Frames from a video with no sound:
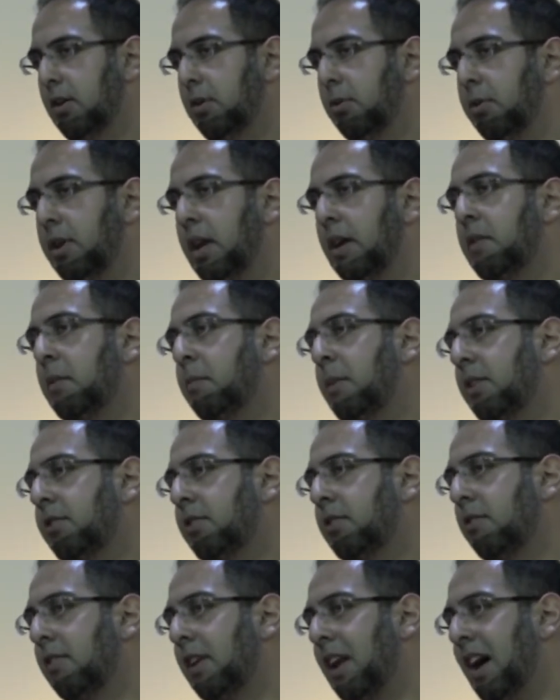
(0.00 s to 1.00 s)
who never met
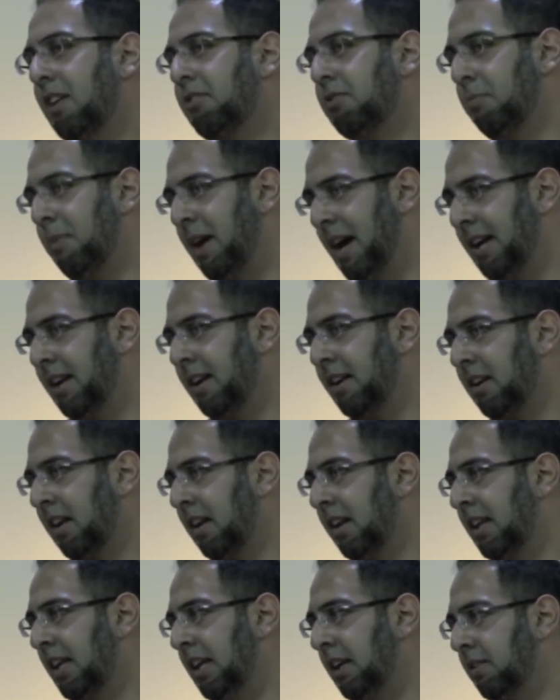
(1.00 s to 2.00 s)
civilized man
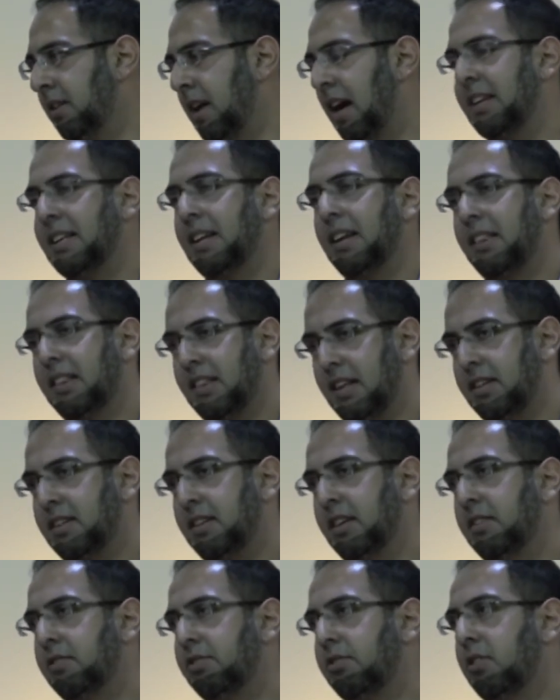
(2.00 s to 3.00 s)
until the
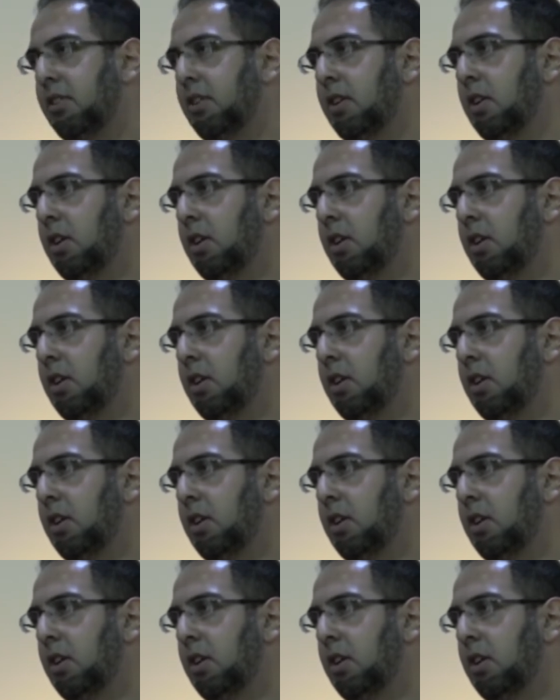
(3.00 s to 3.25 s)
1930s,